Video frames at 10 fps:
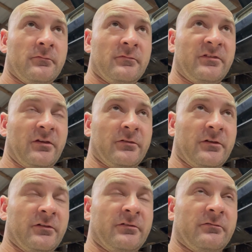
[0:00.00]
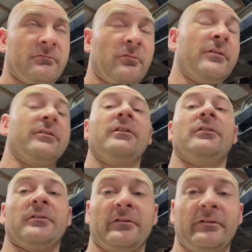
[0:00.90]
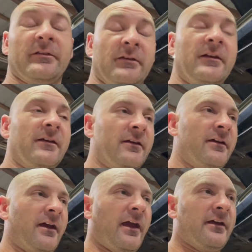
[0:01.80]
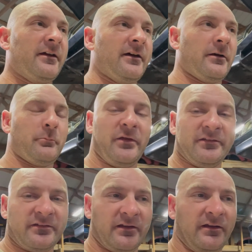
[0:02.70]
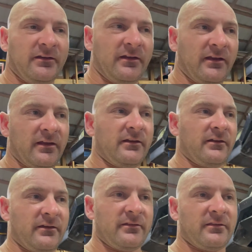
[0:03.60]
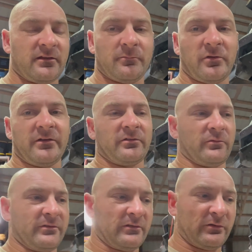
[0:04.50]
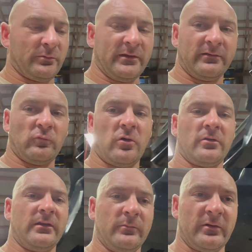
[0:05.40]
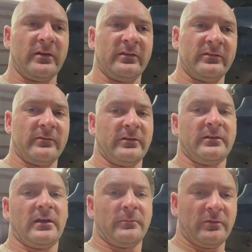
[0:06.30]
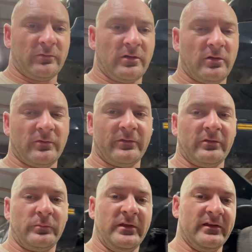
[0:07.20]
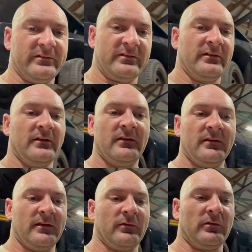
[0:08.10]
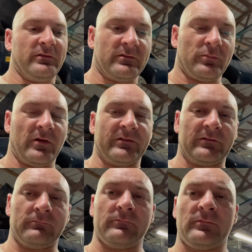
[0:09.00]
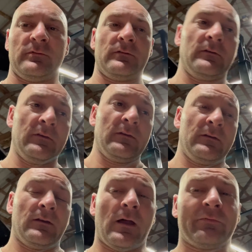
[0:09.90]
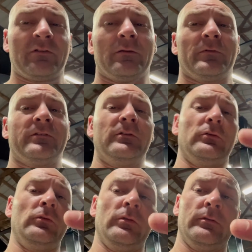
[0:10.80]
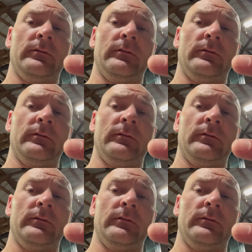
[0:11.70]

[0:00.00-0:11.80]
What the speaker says: cylinders, one of the cylinders, had pits in it, and the compression was a little bit wonky because every time it would go over those pits, it would lose compression. Option number two